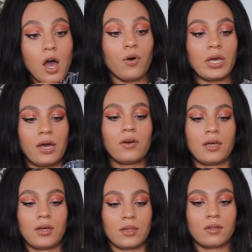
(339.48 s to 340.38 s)
Oh,
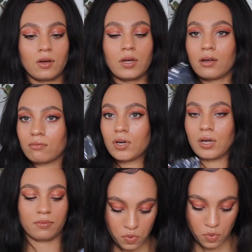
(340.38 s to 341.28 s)
okay.
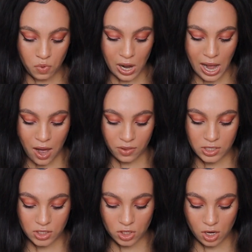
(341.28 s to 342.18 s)
Wow,
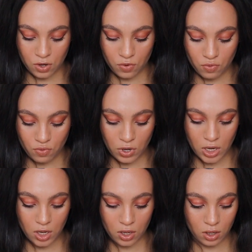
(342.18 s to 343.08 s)
this is
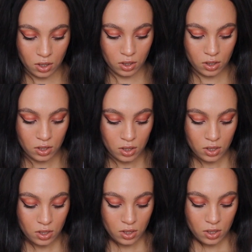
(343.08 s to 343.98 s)
unreal.
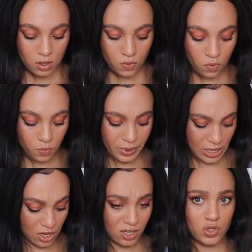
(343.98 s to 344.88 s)
But
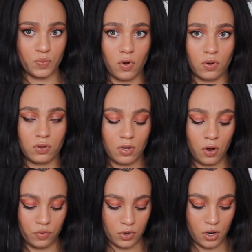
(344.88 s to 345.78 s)
they look small.
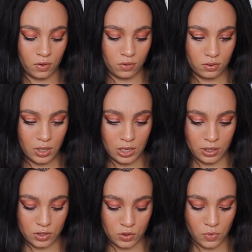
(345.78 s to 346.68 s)
Oh no, they
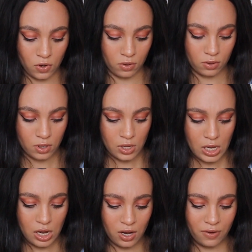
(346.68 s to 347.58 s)
look small.
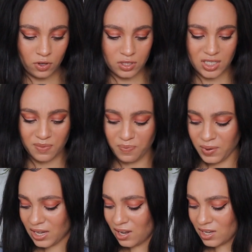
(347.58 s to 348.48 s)
Oh, and I've got such a
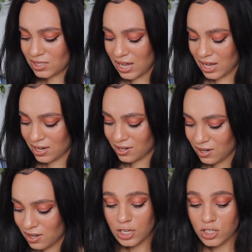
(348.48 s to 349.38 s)
big ass head.
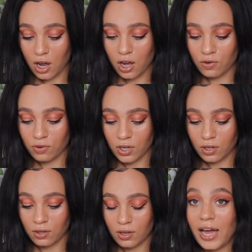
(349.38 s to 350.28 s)
These are
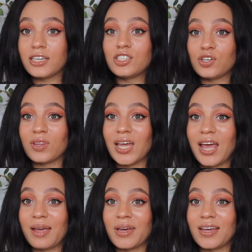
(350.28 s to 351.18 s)
unreal. And do you know what their
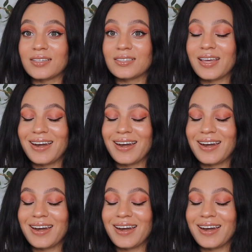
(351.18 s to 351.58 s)
name is?